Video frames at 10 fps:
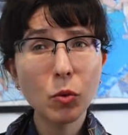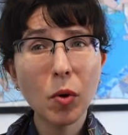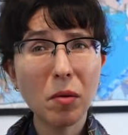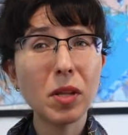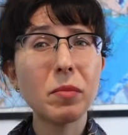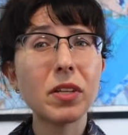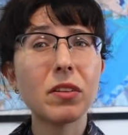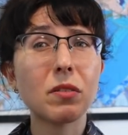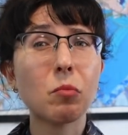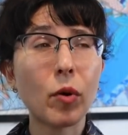you'll probably be
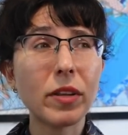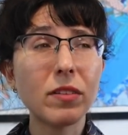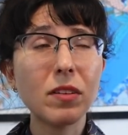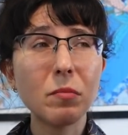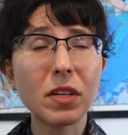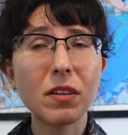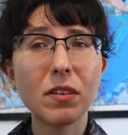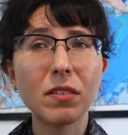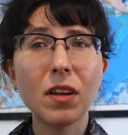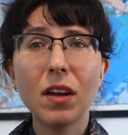disappointed
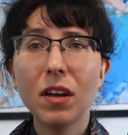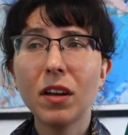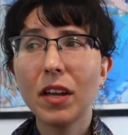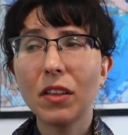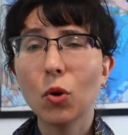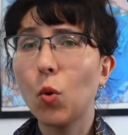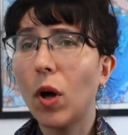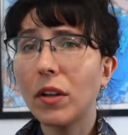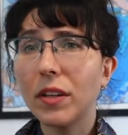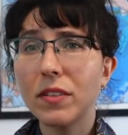because again, the
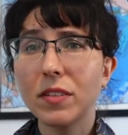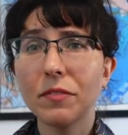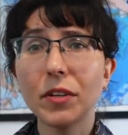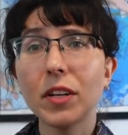quality is different.